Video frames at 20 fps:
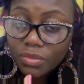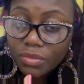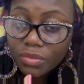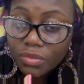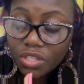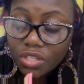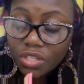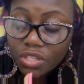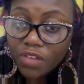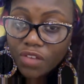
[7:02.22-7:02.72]

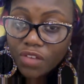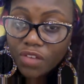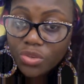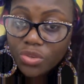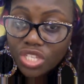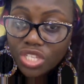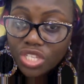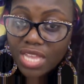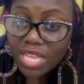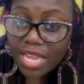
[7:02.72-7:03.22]
So if I was
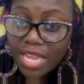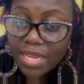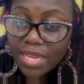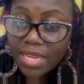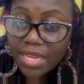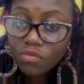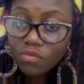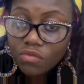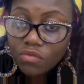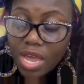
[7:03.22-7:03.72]
to say,
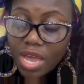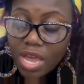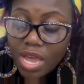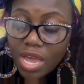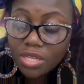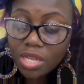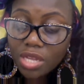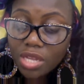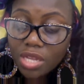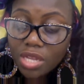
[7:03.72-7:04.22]
right, I'm
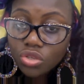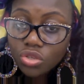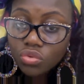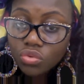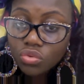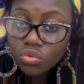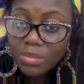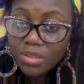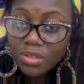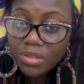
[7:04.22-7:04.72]
going to unschool
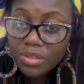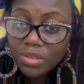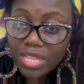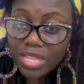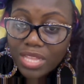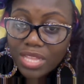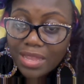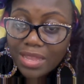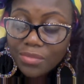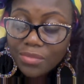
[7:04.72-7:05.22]
him and
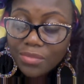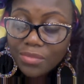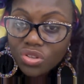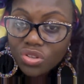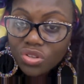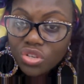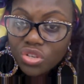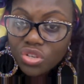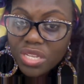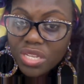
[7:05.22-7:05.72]
I'm not
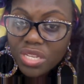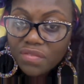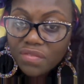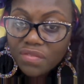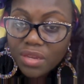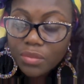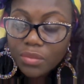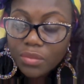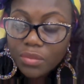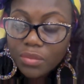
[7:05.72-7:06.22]
going to do
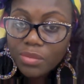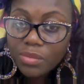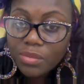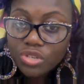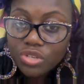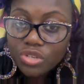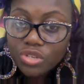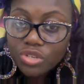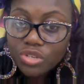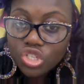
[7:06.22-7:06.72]
anything with him, I'm
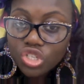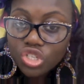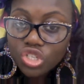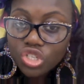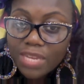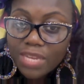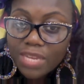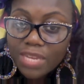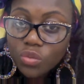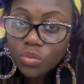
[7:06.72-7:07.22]
just going to just let
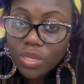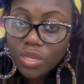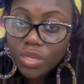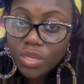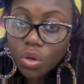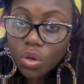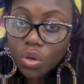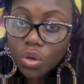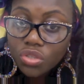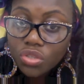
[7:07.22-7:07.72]
him do what he
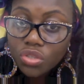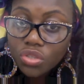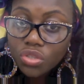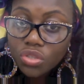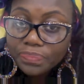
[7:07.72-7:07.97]
wants.